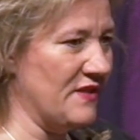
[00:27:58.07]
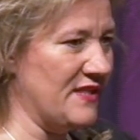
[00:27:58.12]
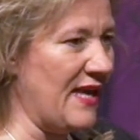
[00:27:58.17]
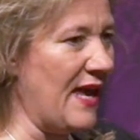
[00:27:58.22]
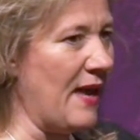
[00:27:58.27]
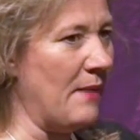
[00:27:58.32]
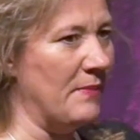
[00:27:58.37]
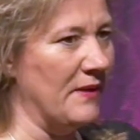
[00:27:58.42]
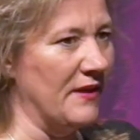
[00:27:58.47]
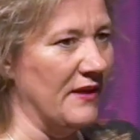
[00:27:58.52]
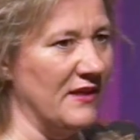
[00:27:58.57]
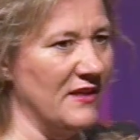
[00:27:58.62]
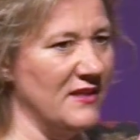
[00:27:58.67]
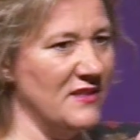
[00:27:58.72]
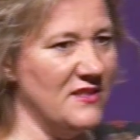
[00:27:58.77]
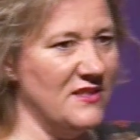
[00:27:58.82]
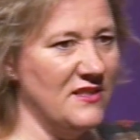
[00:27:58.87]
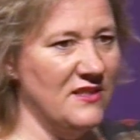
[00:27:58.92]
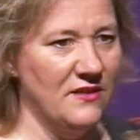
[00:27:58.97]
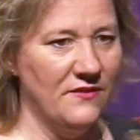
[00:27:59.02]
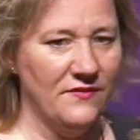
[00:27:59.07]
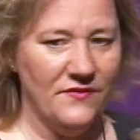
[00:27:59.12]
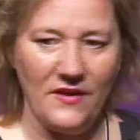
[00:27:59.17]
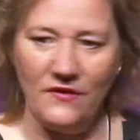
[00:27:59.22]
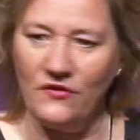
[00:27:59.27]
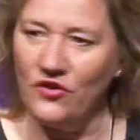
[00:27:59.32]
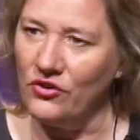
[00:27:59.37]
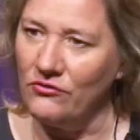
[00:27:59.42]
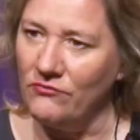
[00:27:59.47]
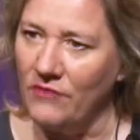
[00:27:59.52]
tablet,
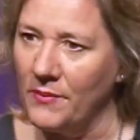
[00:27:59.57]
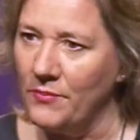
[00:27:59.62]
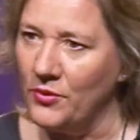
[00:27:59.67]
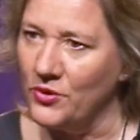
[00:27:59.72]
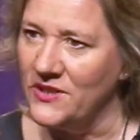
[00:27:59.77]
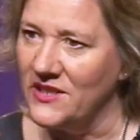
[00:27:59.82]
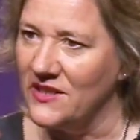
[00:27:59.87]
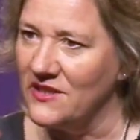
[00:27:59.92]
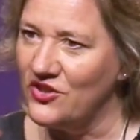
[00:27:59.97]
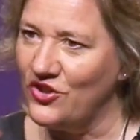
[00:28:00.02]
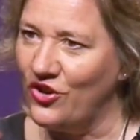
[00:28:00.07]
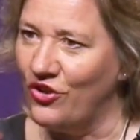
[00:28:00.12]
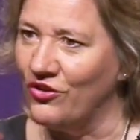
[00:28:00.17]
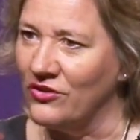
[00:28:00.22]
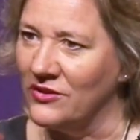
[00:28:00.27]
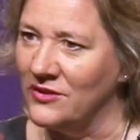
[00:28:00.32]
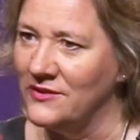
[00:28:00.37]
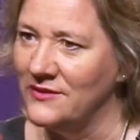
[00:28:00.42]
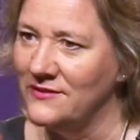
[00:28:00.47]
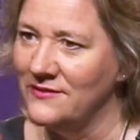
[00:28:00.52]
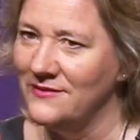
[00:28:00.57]
they've got a robotic dog.